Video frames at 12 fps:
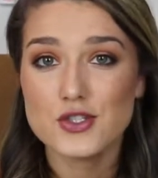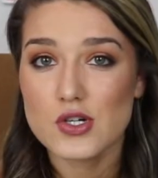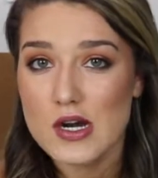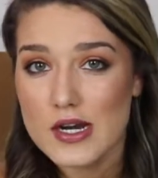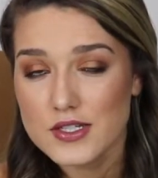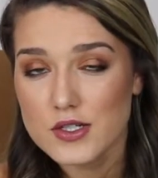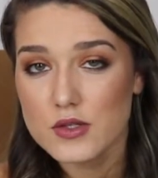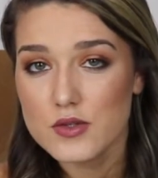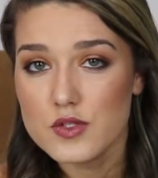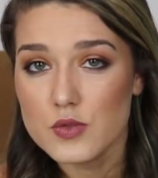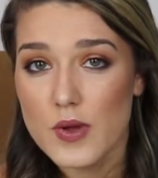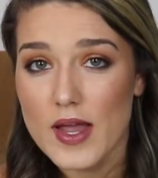trying to
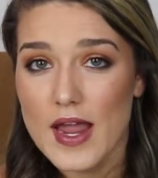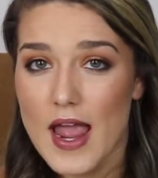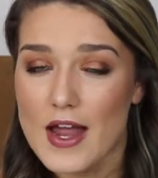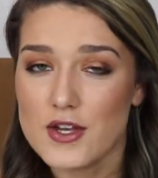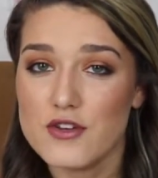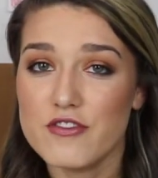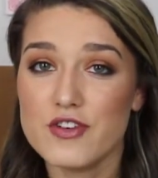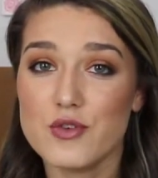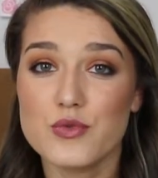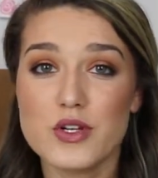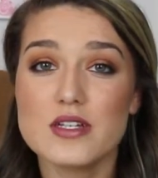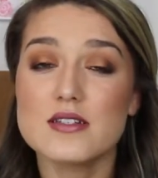lose weight, and you feel
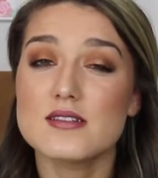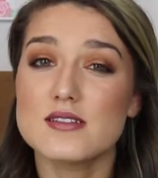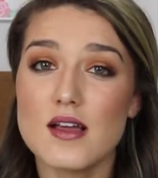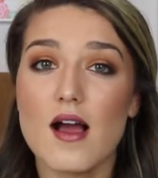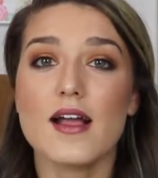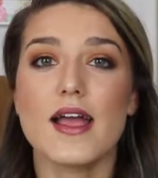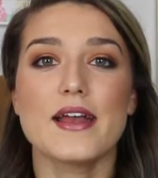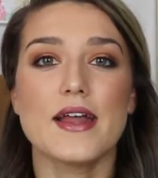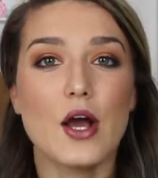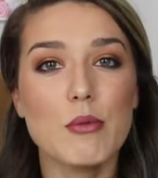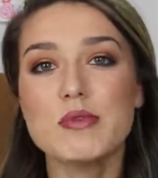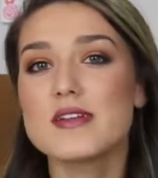really stuck and
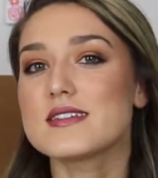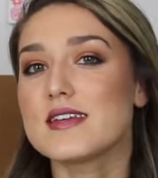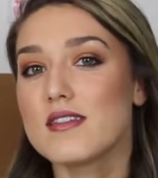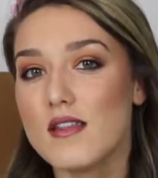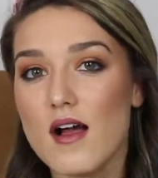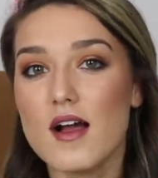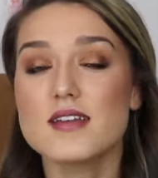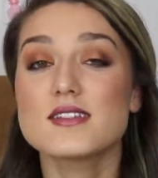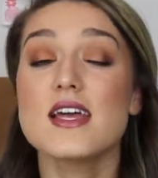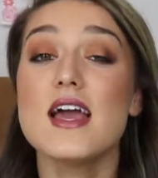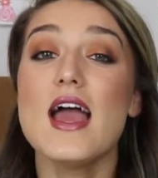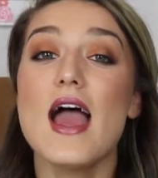helpless and lost.